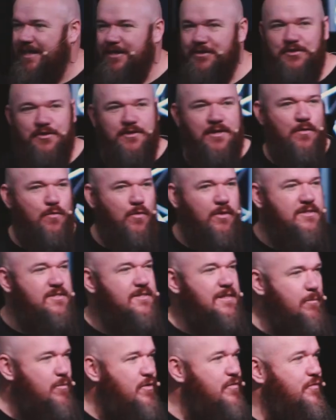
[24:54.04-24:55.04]
And you know what?
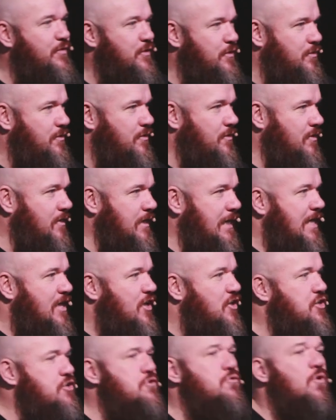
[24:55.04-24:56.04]
Some of you,
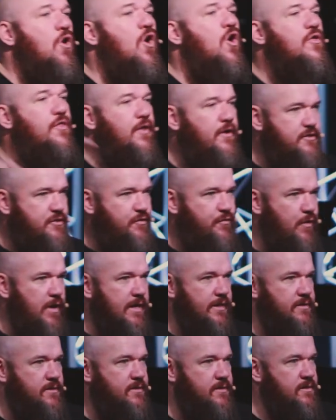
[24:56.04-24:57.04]
you are those
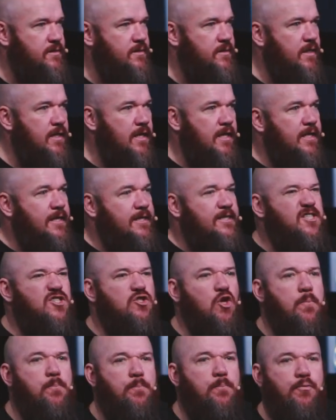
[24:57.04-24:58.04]
friends
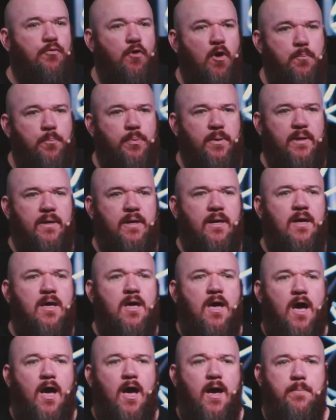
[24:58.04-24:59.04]
Stop propping
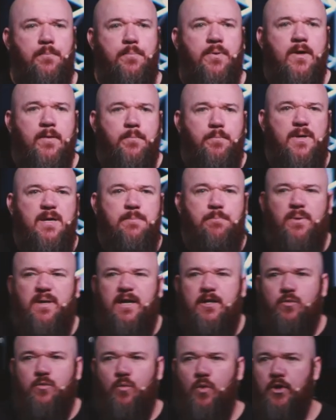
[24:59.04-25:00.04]
up people
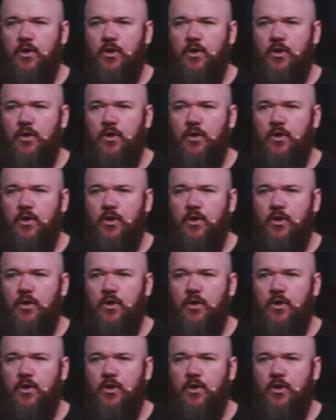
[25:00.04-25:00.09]
at